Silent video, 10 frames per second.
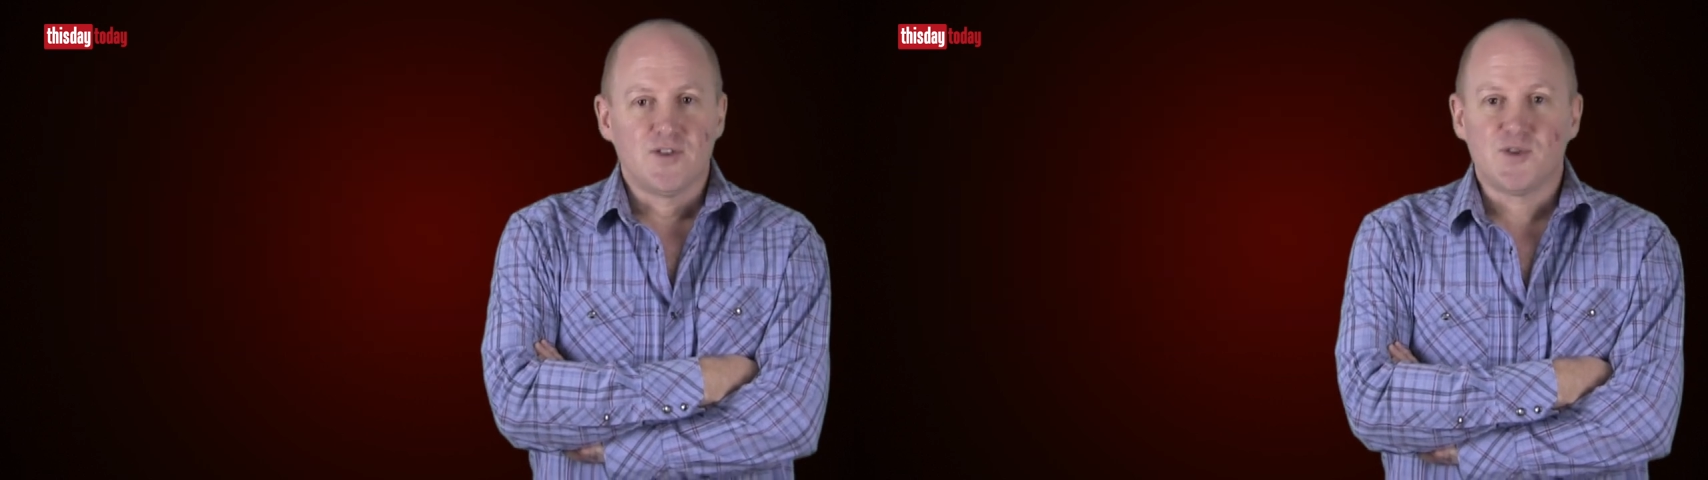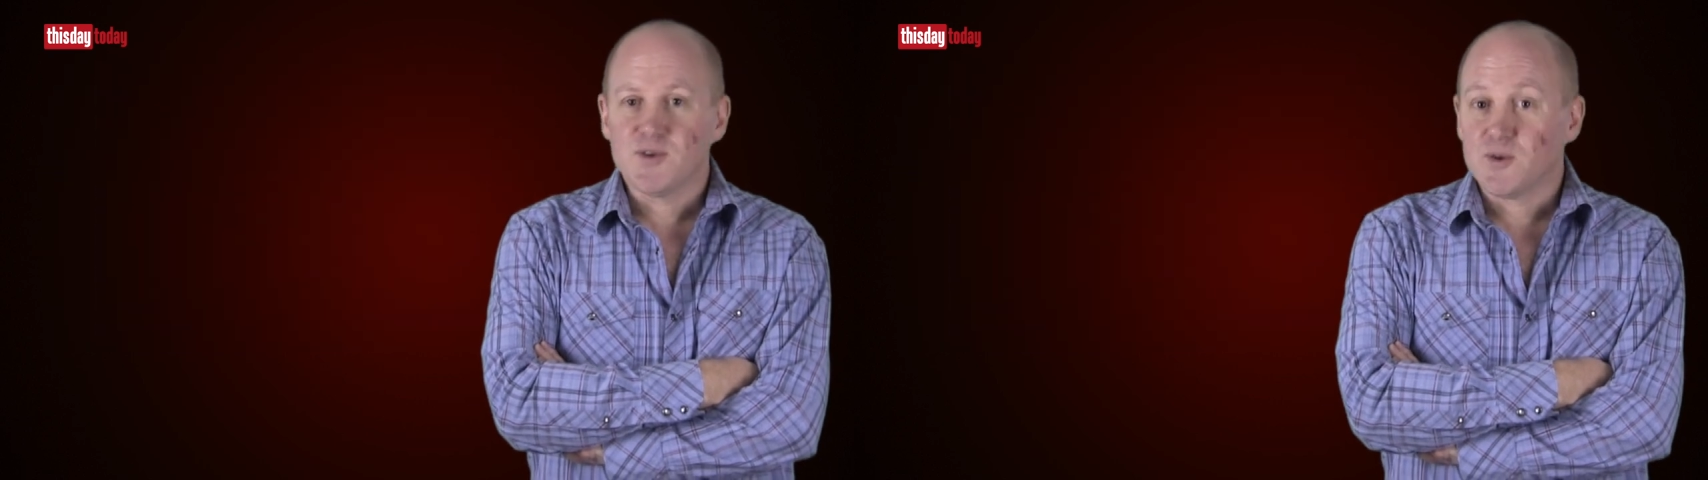
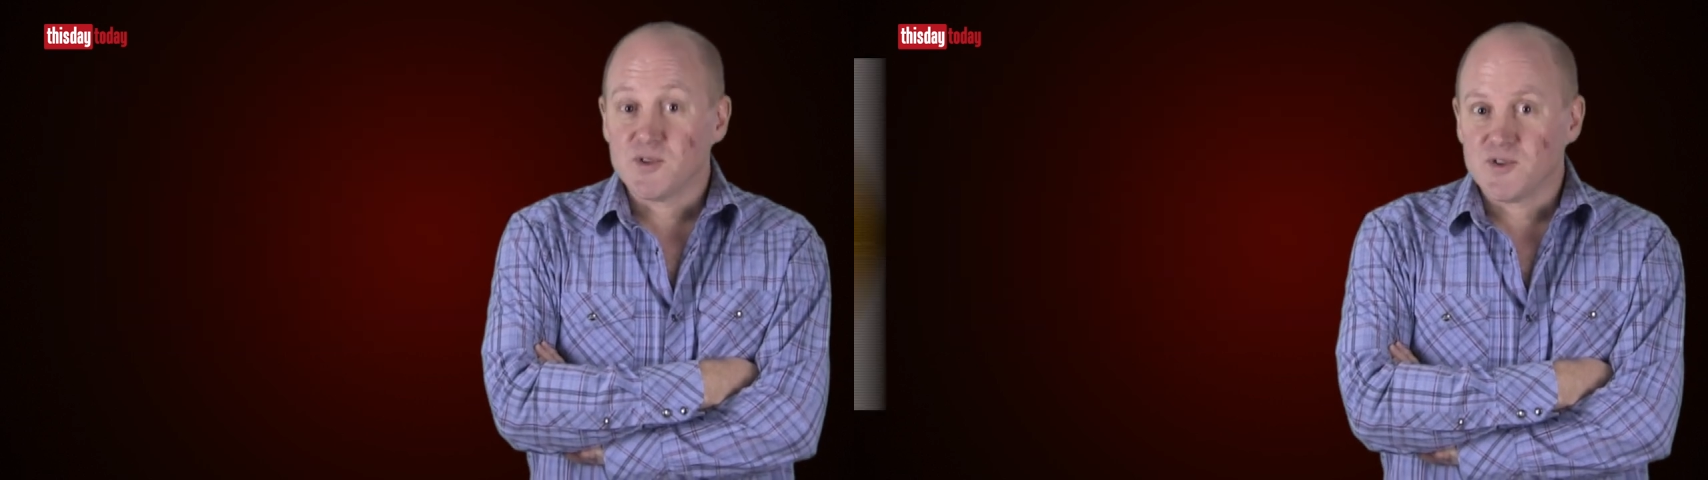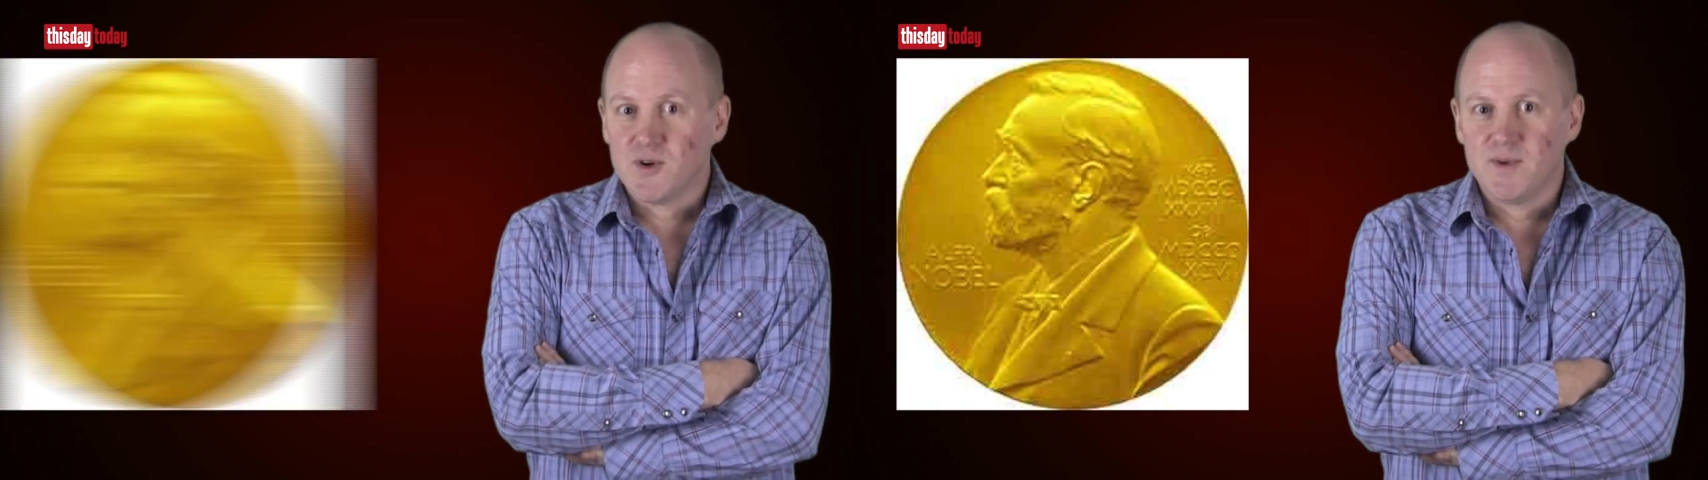Dewar
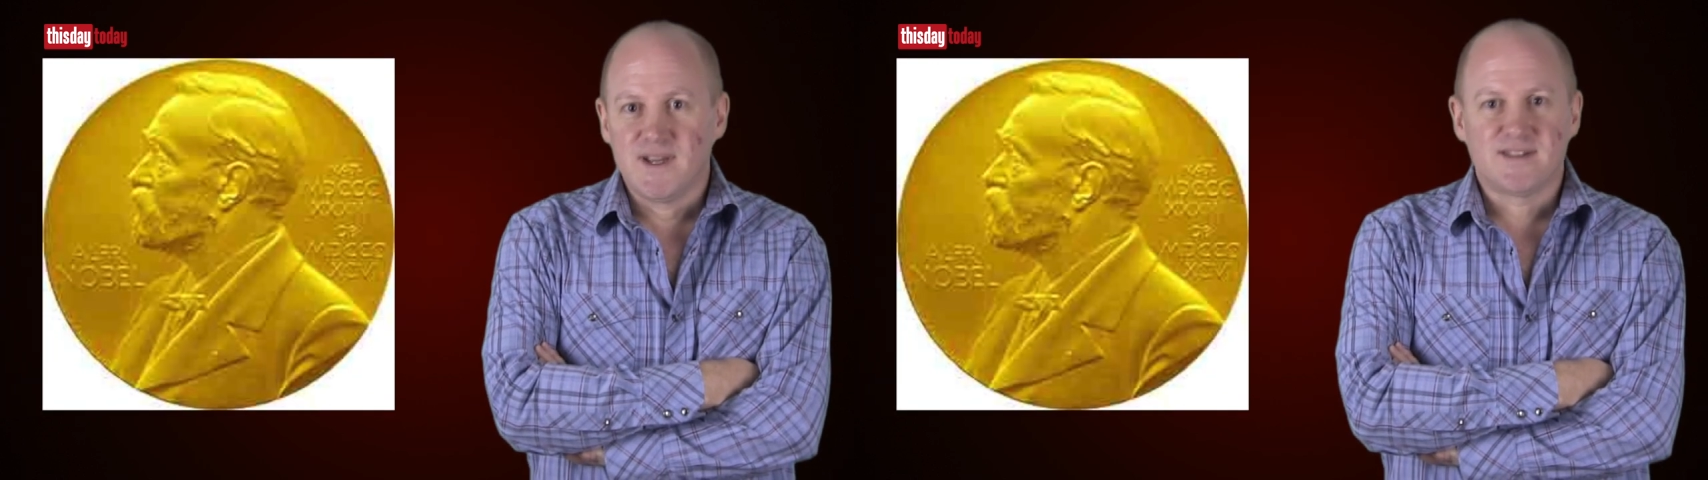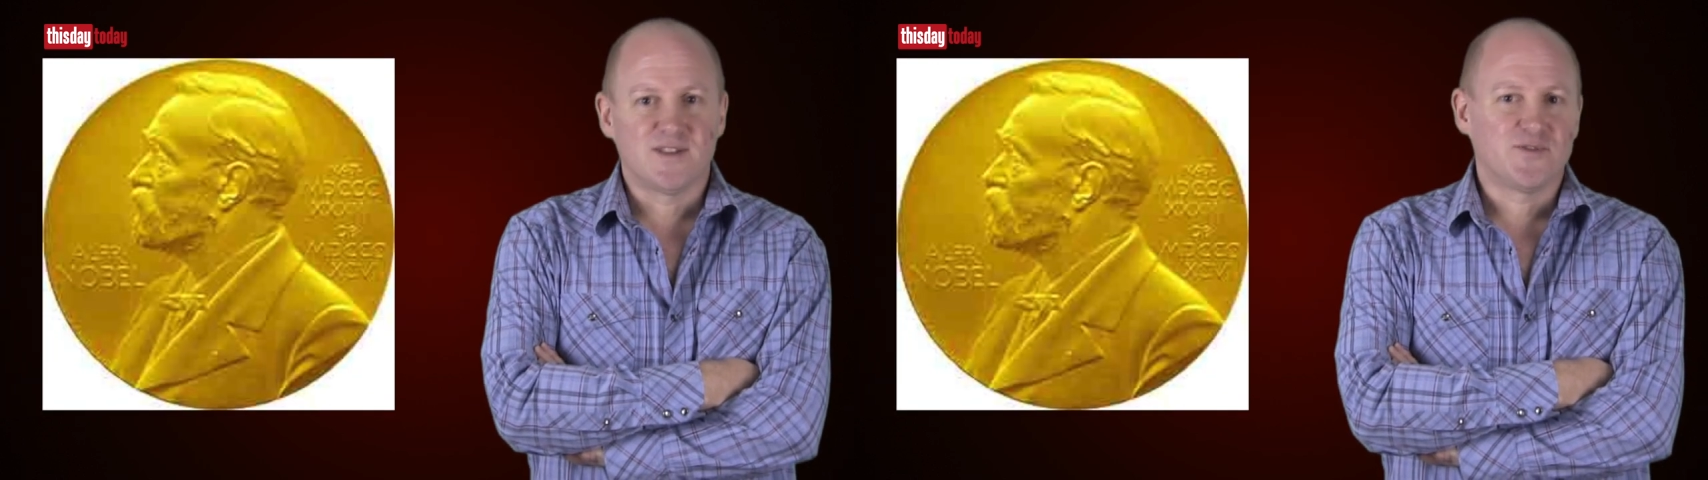was
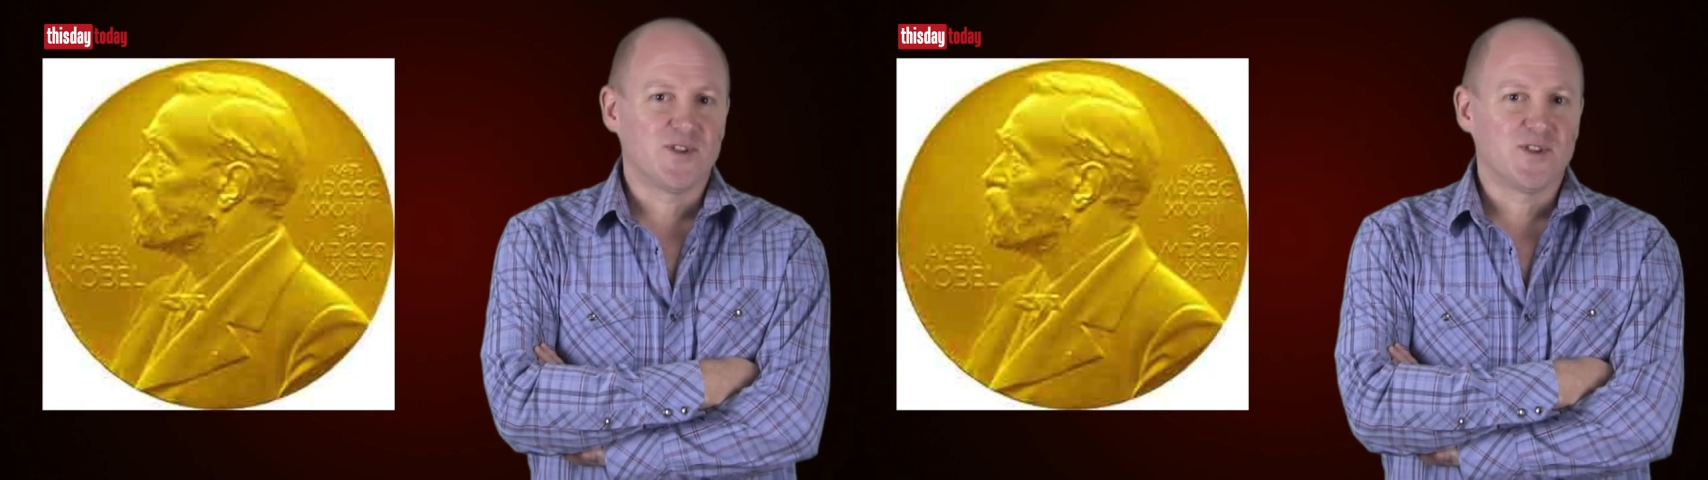nominated